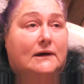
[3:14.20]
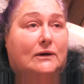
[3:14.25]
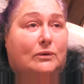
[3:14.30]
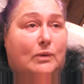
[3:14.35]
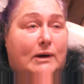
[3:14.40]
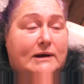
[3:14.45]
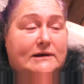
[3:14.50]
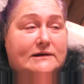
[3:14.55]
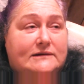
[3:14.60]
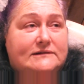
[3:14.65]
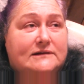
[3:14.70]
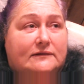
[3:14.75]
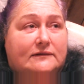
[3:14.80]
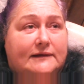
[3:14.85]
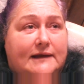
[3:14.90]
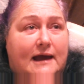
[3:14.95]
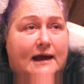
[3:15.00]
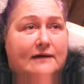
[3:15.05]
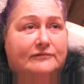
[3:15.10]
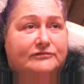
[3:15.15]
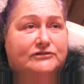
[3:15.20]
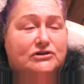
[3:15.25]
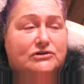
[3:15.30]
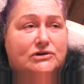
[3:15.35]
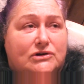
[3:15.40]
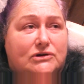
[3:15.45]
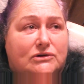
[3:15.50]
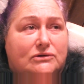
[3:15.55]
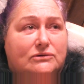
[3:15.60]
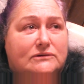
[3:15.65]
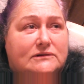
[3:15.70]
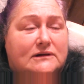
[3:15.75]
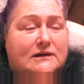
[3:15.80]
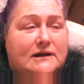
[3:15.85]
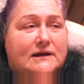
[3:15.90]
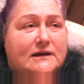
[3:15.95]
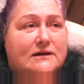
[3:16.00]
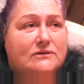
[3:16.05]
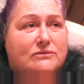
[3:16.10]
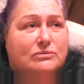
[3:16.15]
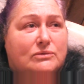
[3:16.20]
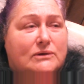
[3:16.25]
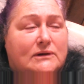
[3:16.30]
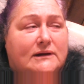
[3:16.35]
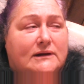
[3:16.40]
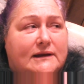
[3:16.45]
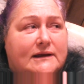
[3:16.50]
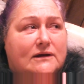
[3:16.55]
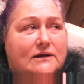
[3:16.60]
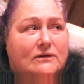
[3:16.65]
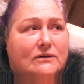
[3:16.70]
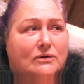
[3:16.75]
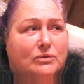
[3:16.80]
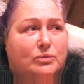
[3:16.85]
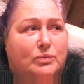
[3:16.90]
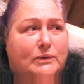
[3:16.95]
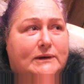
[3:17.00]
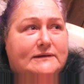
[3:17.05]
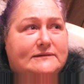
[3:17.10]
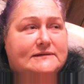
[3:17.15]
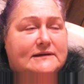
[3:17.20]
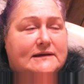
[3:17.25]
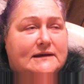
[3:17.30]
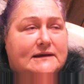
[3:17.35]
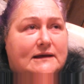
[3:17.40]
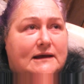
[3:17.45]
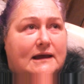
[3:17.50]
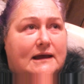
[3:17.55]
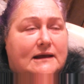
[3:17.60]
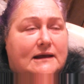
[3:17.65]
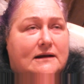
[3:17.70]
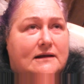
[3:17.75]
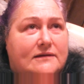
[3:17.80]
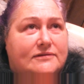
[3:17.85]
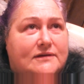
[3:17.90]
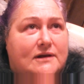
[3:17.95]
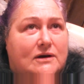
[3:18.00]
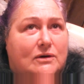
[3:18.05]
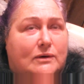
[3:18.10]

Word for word: waited till the afternoon till I could really hear her wheezing and I thought,